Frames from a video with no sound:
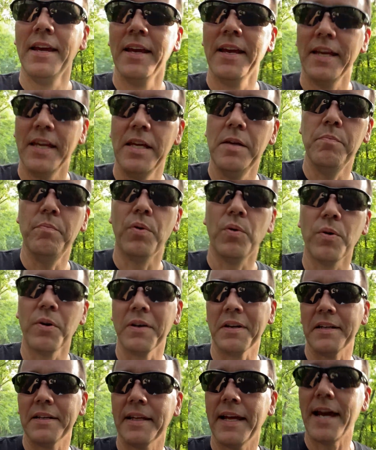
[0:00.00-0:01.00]
He bore
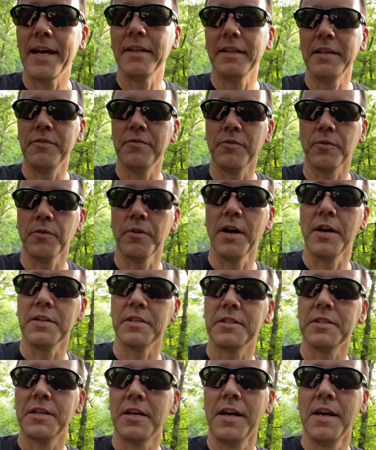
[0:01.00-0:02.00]
it gladly for
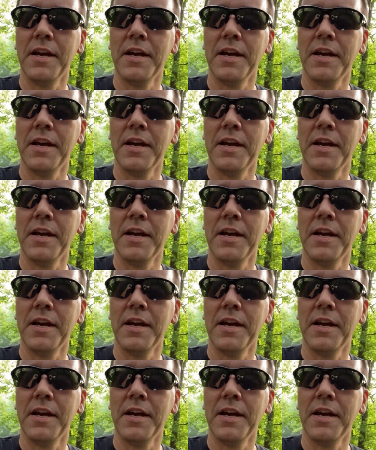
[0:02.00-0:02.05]
us.